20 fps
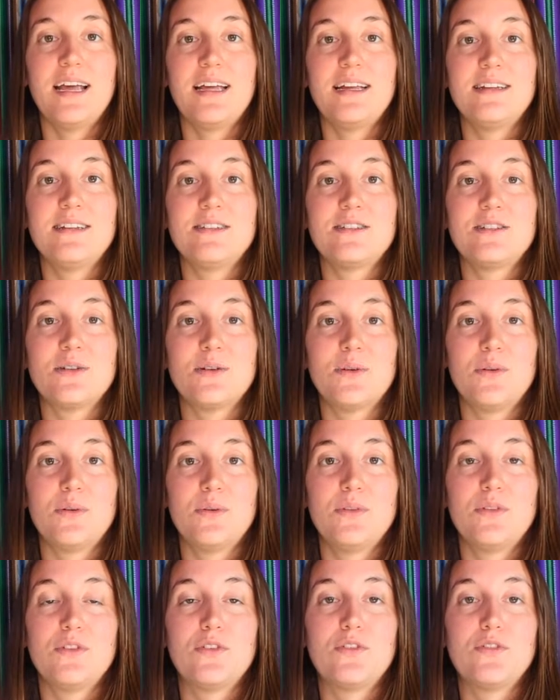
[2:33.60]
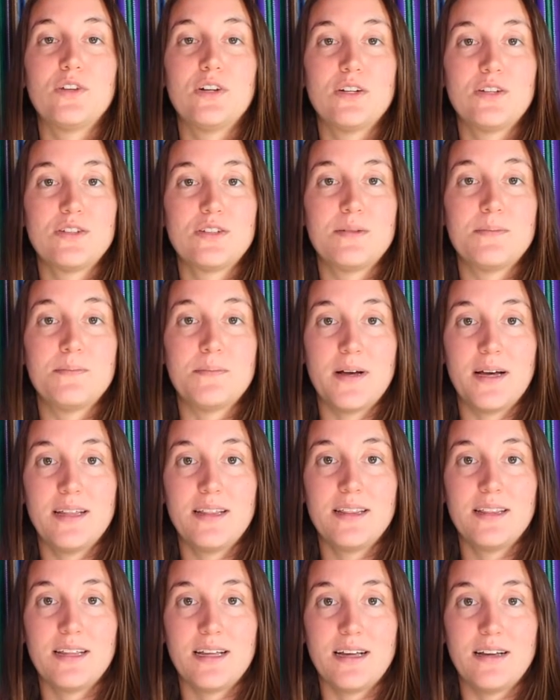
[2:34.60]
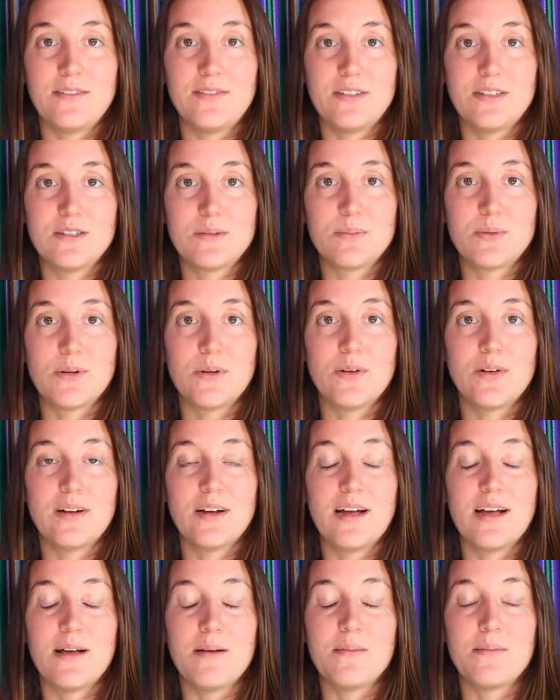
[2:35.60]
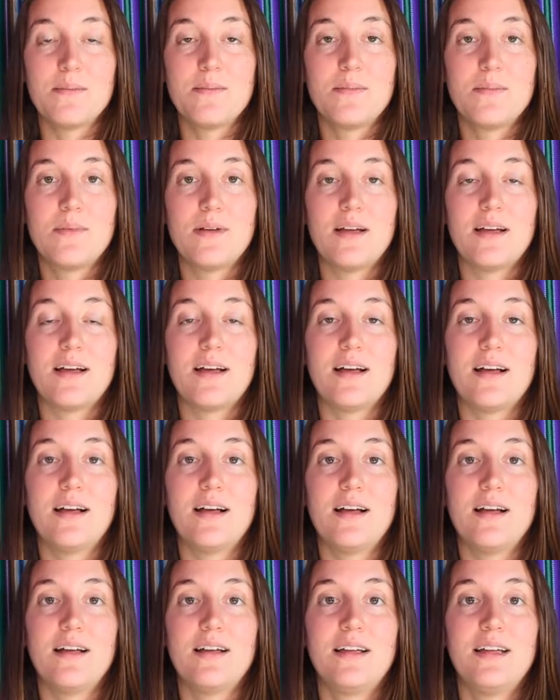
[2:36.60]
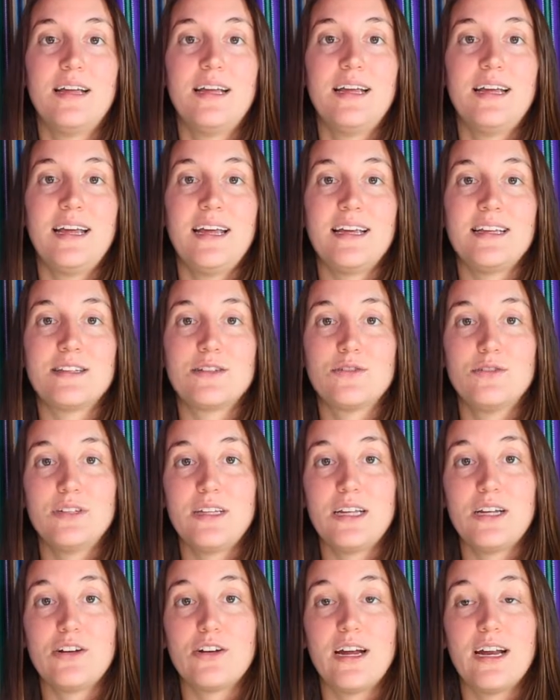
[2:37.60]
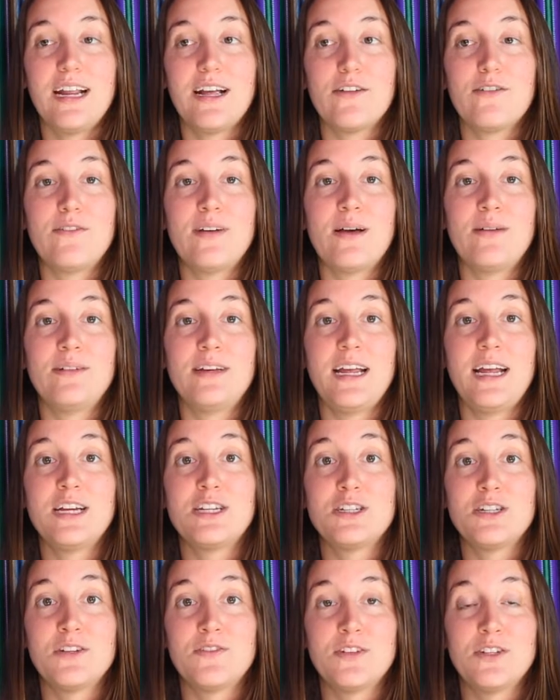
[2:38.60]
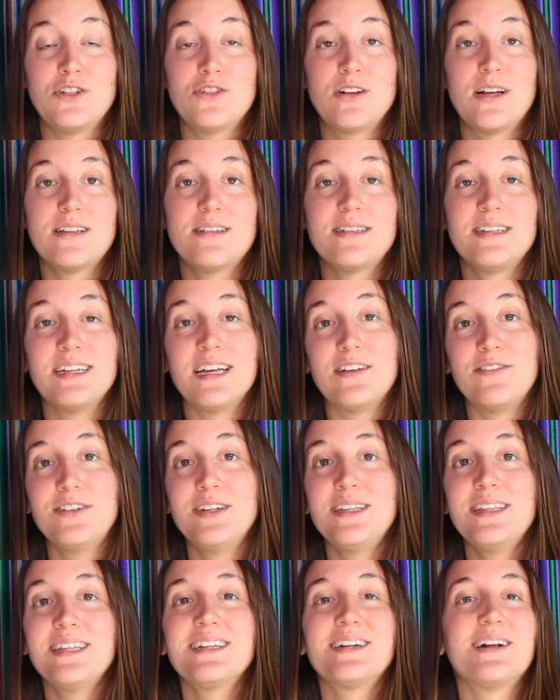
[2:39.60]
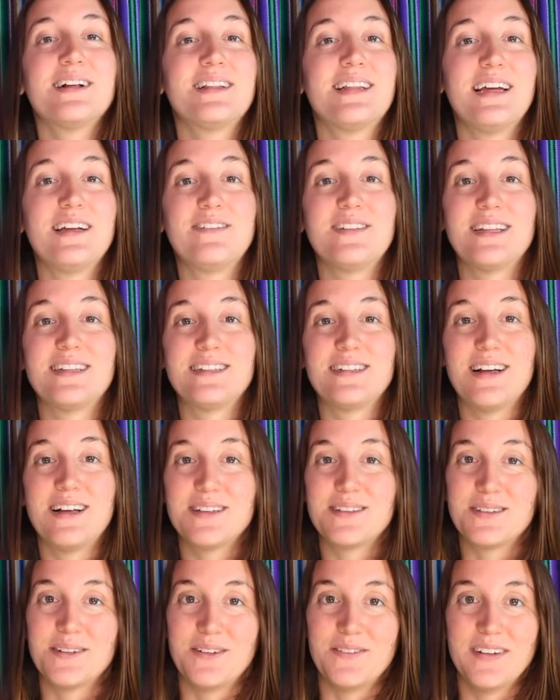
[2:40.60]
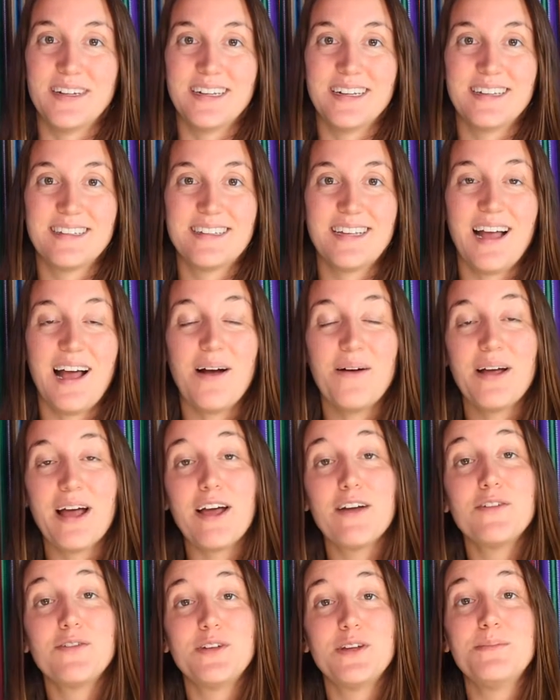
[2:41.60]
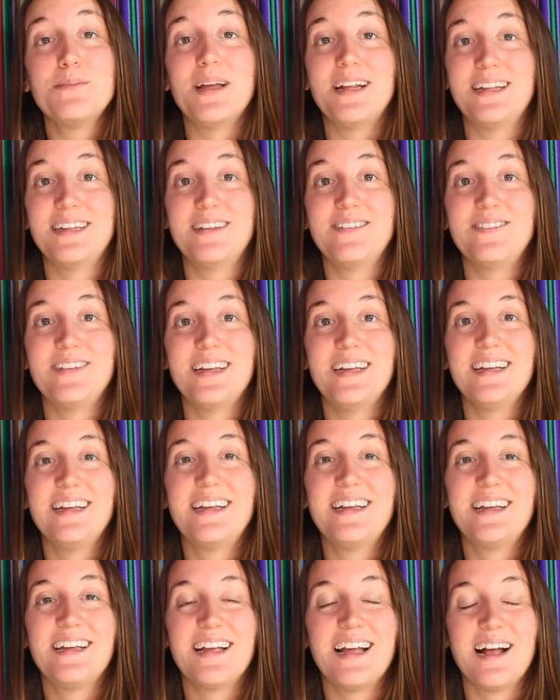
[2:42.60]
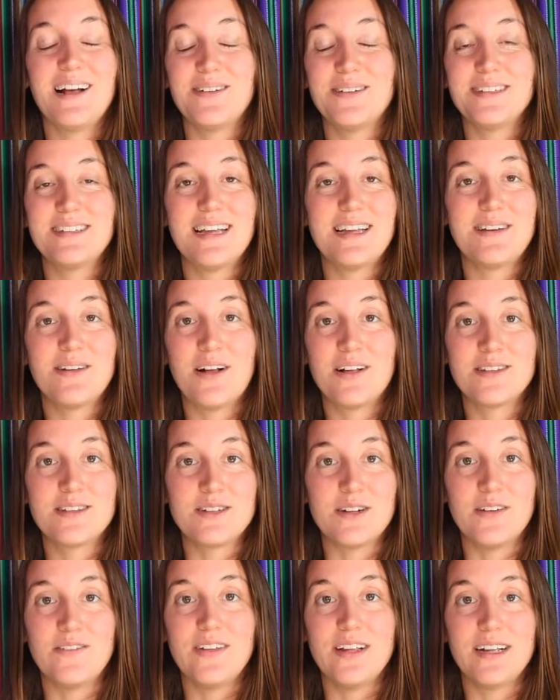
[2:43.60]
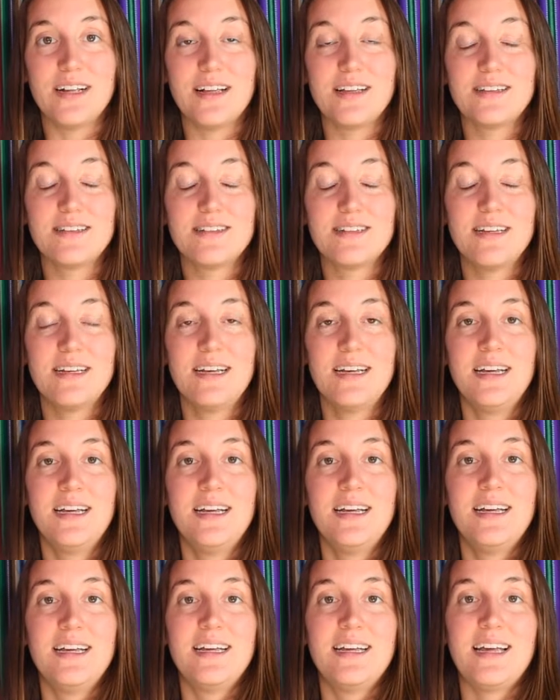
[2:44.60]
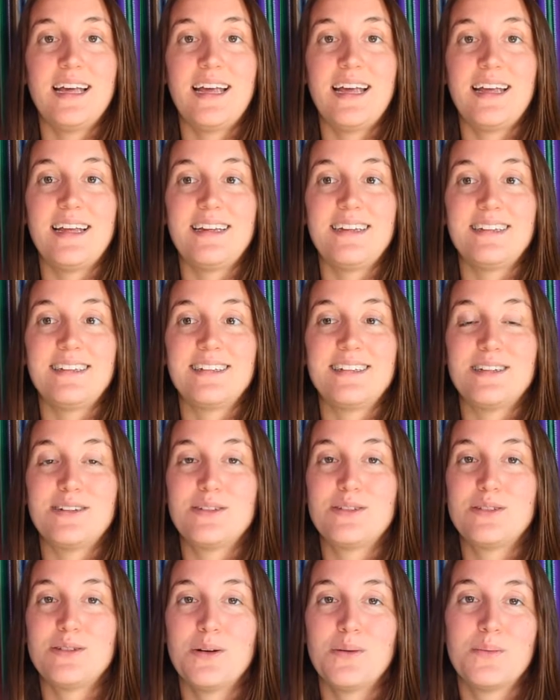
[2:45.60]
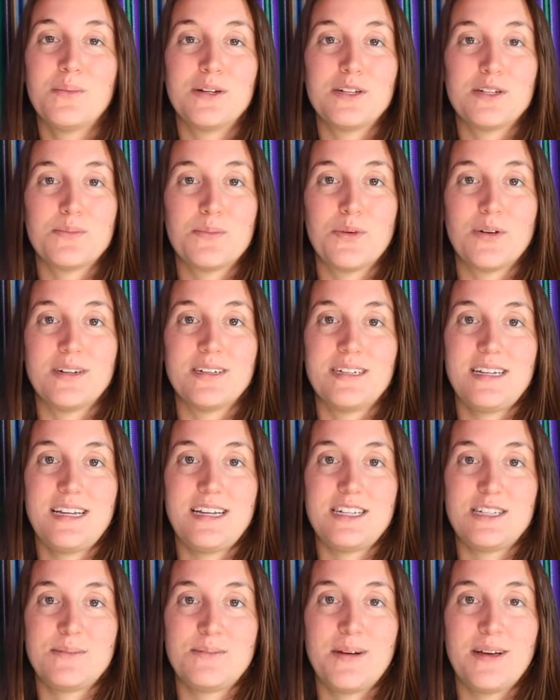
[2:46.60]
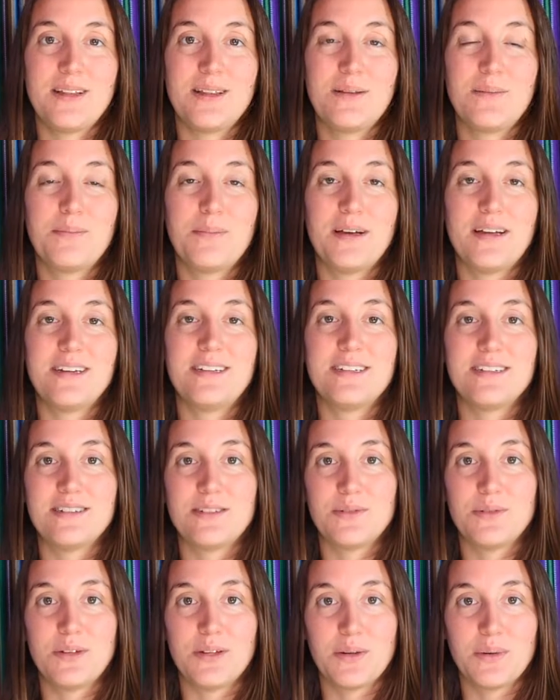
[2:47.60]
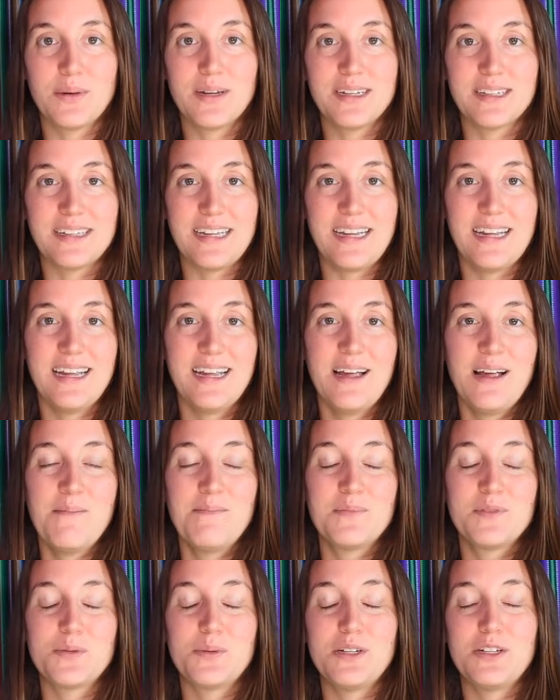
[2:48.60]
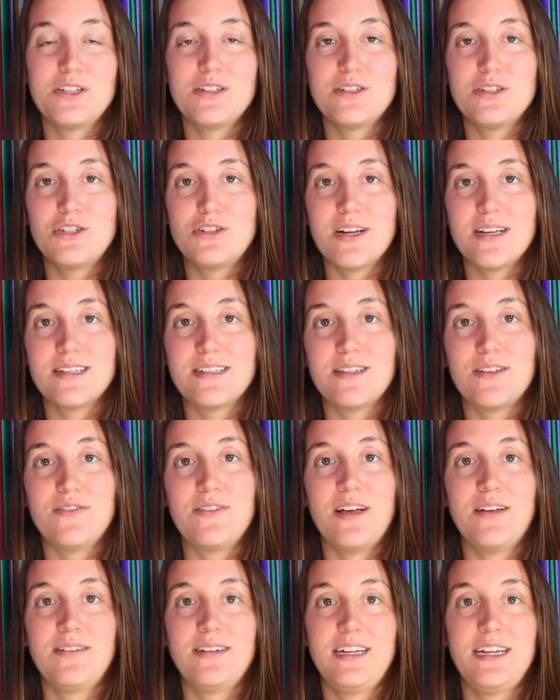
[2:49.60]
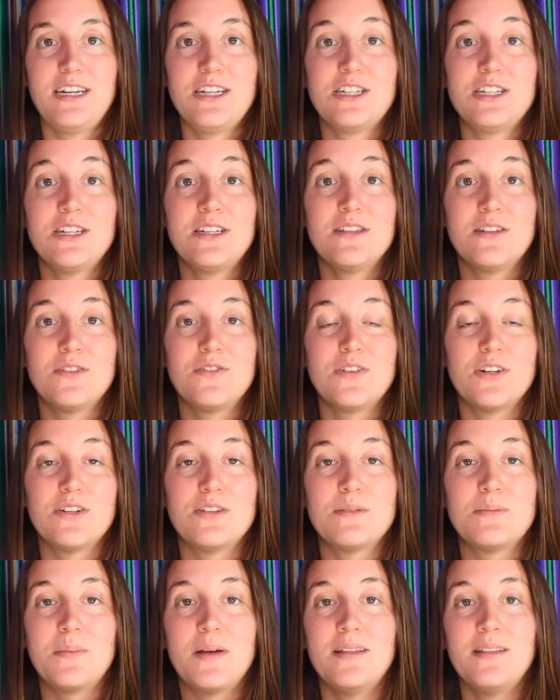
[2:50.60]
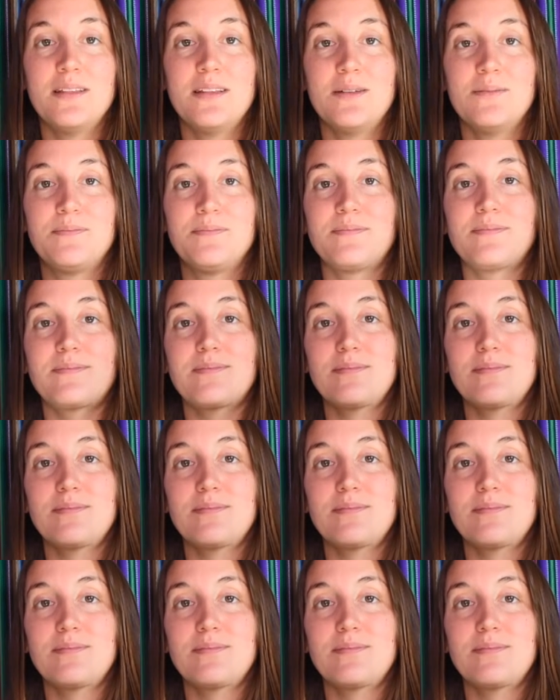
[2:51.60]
And so the first month of this program uh, is really creating a foundation of addressing everything in our life that's not serving us. How have we been living? How is that not serving us? And there's so much more to each month, but just really quickly. So we just addressed the foundation the first month.